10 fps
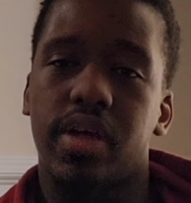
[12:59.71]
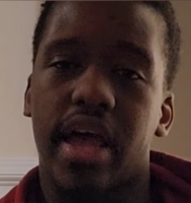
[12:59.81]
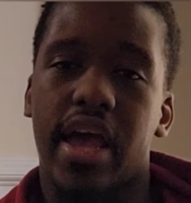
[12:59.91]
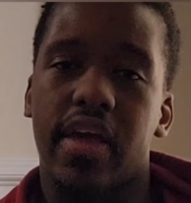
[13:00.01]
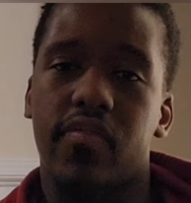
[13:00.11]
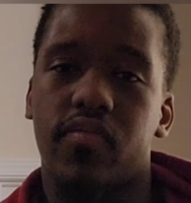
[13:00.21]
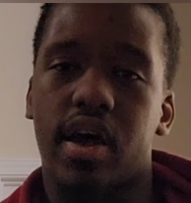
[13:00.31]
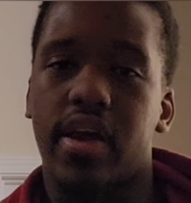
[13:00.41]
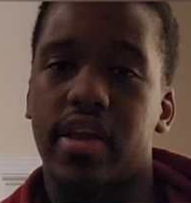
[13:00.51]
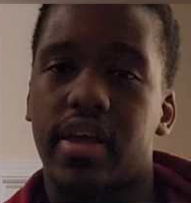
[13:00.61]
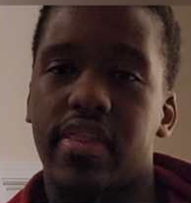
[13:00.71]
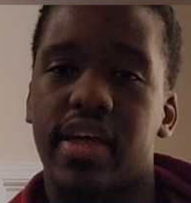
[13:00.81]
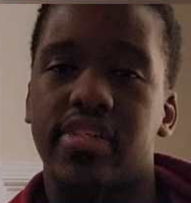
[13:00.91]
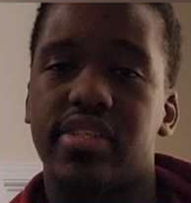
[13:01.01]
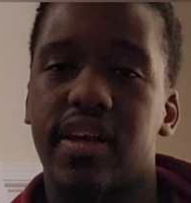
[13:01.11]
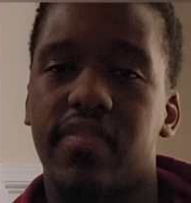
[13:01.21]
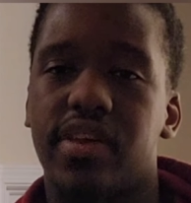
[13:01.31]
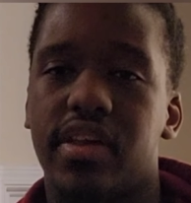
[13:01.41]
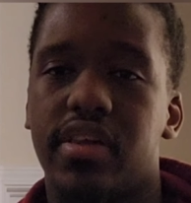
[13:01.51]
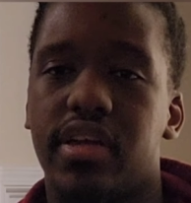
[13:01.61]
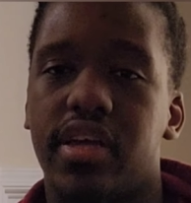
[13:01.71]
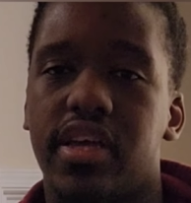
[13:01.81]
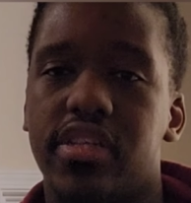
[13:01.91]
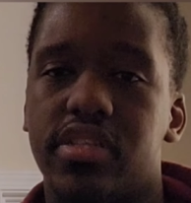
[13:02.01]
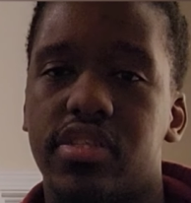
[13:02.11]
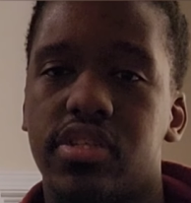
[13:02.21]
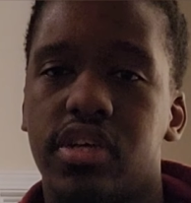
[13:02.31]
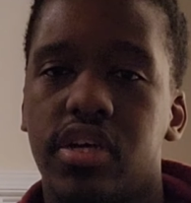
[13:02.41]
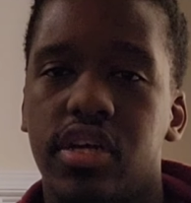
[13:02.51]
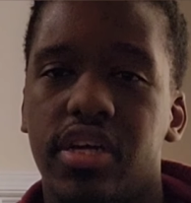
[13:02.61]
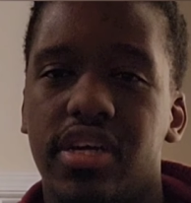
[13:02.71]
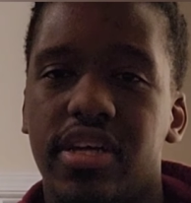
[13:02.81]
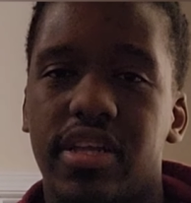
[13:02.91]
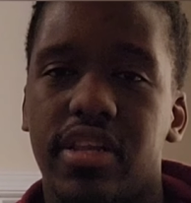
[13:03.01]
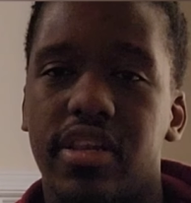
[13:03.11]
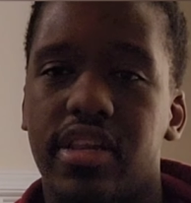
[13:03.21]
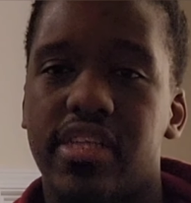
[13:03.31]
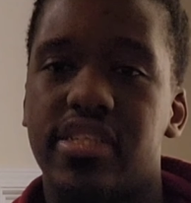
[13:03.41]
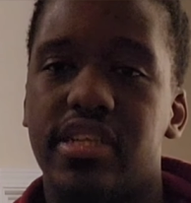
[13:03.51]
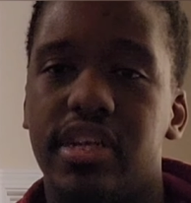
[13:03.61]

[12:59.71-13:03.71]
at writing, and that's definitely his that's